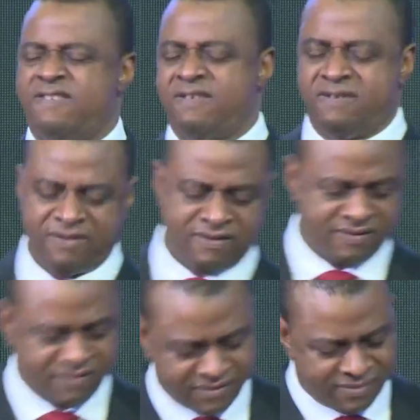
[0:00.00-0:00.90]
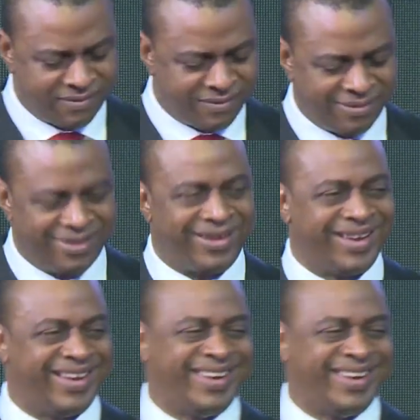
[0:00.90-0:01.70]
[no speech]